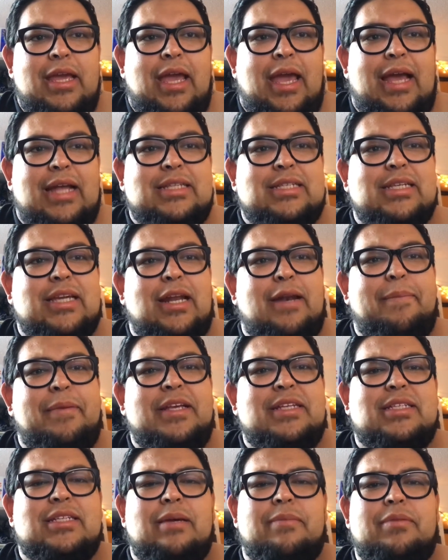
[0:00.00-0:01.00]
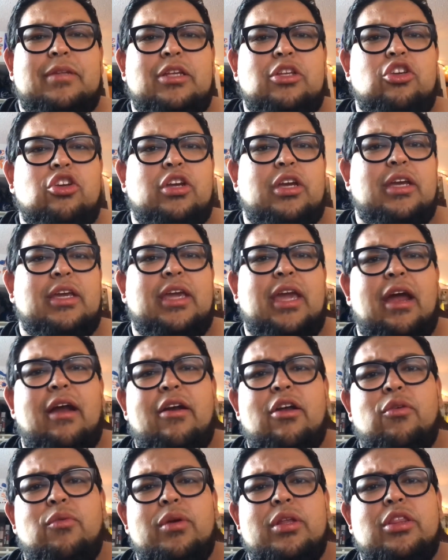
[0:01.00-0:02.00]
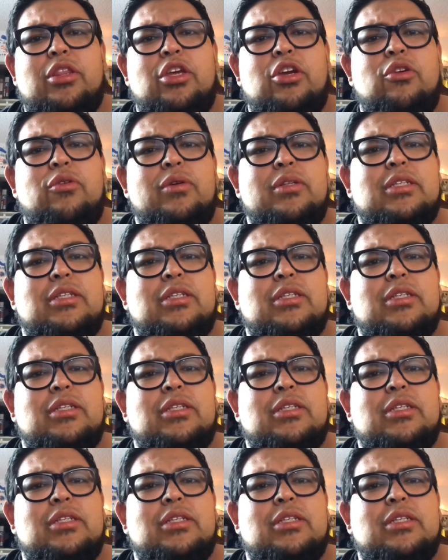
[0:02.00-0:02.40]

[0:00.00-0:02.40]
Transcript: It's going to be something you can carry with you.